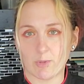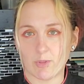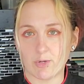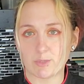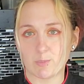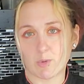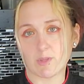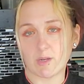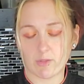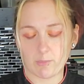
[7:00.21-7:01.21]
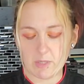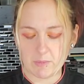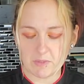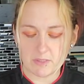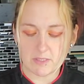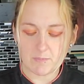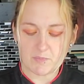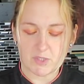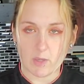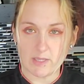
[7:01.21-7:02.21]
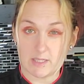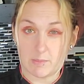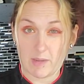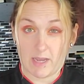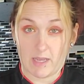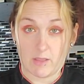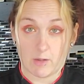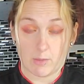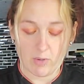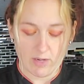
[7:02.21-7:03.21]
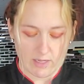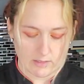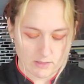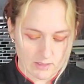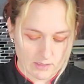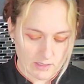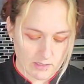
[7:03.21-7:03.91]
of theirs more than other people's. So I did buy their brand that they